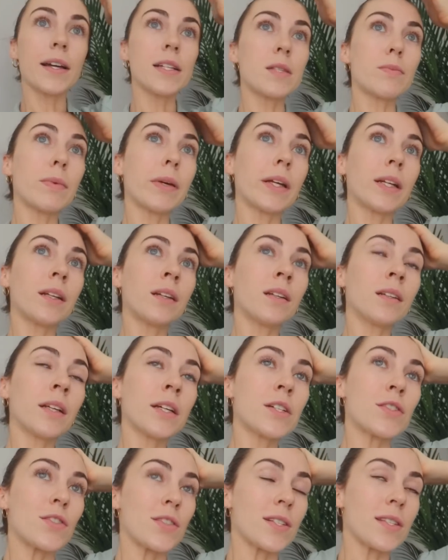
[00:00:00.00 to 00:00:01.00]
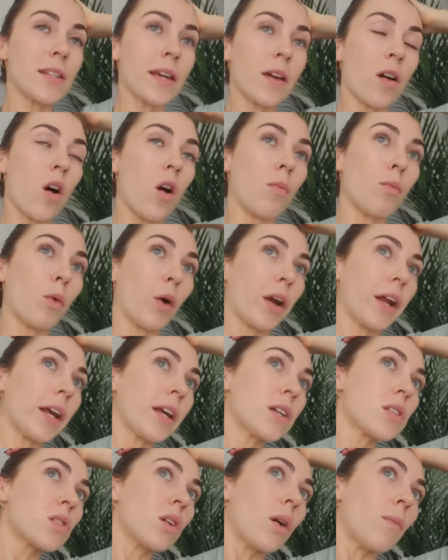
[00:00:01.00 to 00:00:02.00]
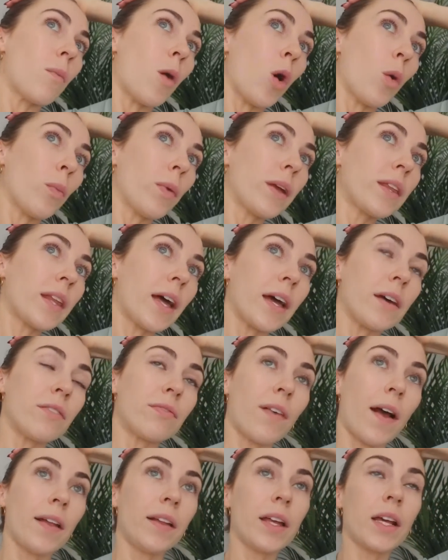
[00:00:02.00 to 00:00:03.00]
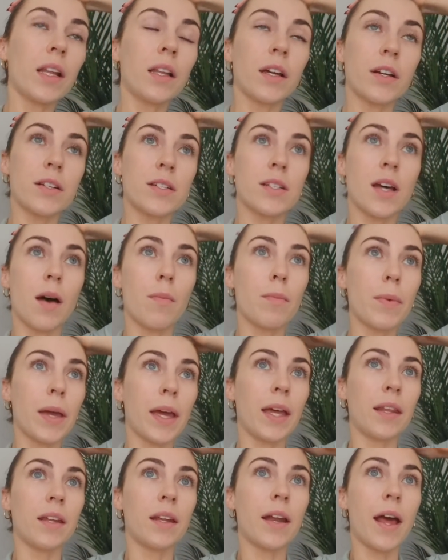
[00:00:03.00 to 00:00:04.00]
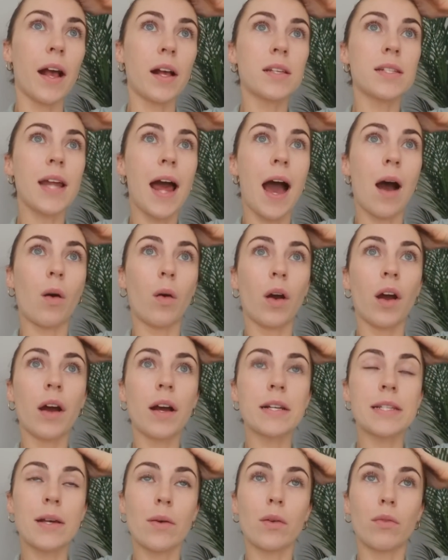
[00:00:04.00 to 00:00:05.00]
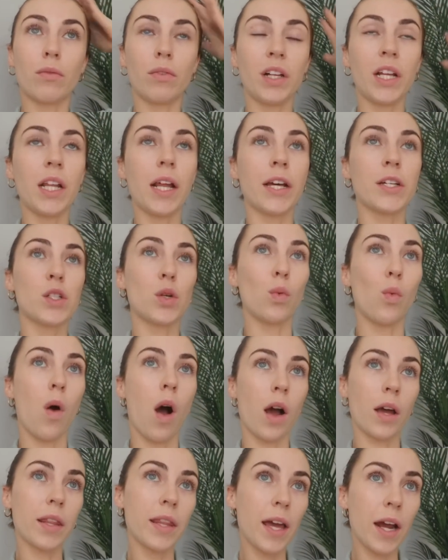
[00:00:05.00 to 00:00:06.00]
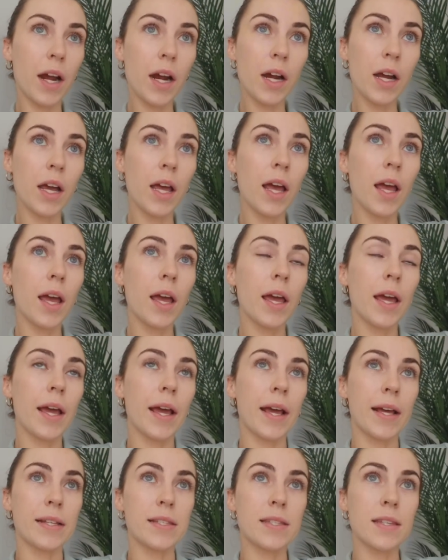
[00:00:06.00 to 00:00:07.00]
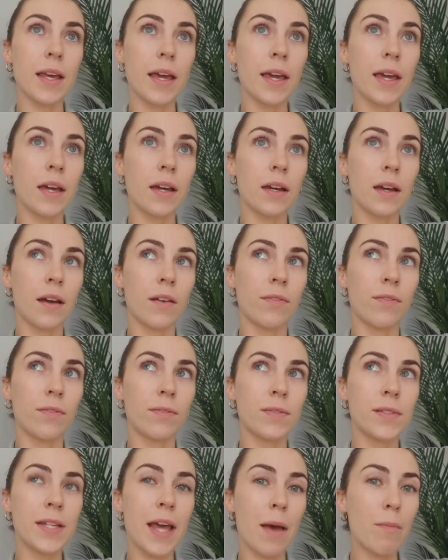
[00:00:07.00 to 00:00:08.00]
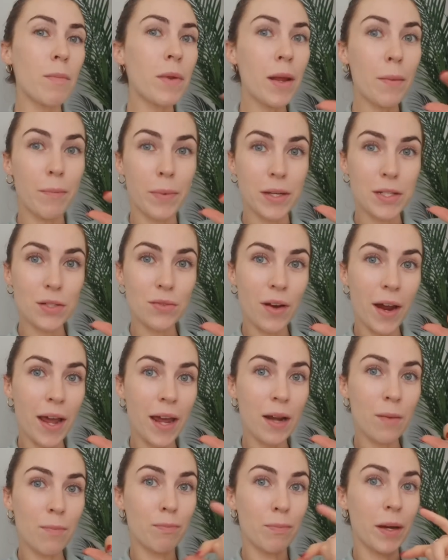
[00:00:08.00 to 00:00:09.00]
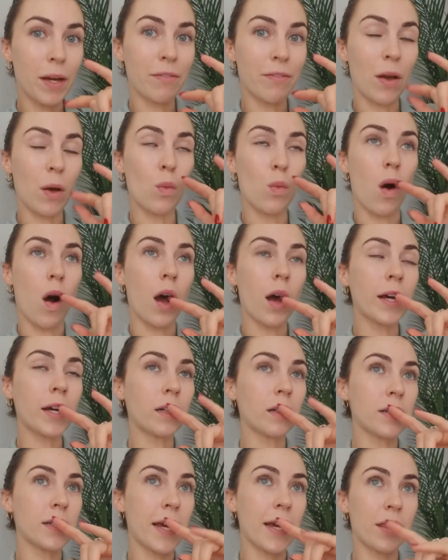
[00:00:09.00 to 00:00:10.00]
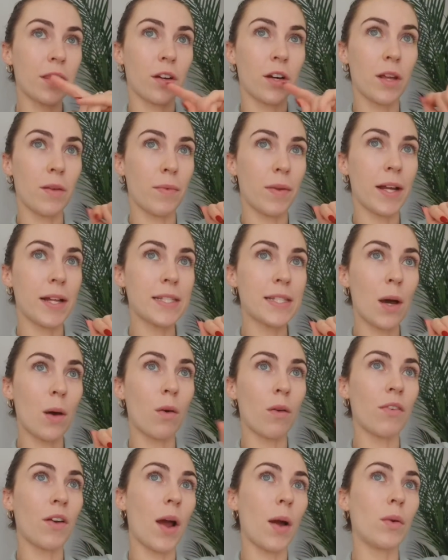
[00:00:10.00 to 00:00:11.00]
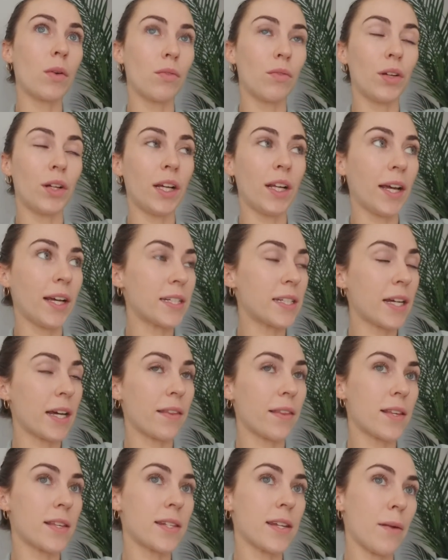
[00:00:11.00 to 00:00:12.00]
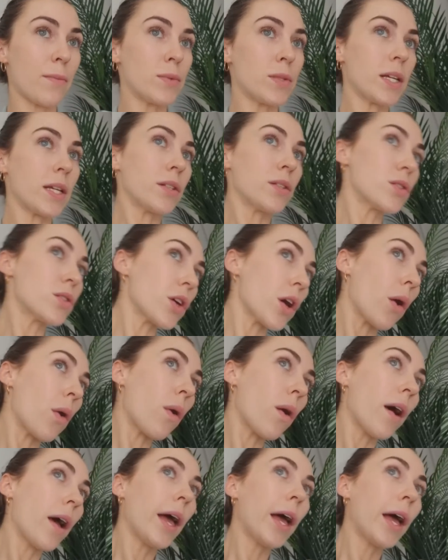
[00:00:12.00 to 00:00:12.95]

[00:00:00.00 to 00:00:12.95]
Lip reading: It's been like drizzling all morning, so I'm hoping that it finally clears up in the next hour because I would really like to walk there. It's like a 10-minute bus ride, but if I walk it'll take 30 minutes. However, I would really like to get the steps in, so